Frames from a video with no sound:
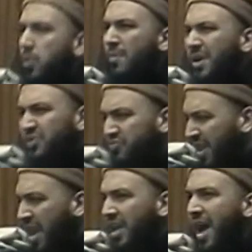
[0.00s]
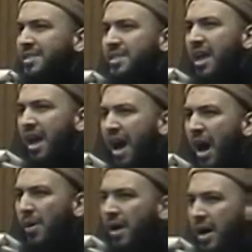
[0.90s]
We must recognize
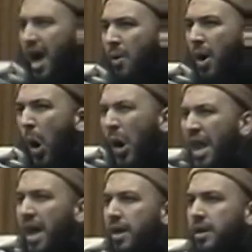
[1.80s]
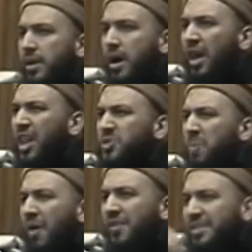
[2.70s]
our, our honor. Allah
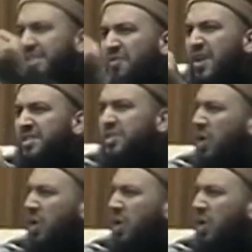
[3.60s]
subhanahu wa ta'ala has given us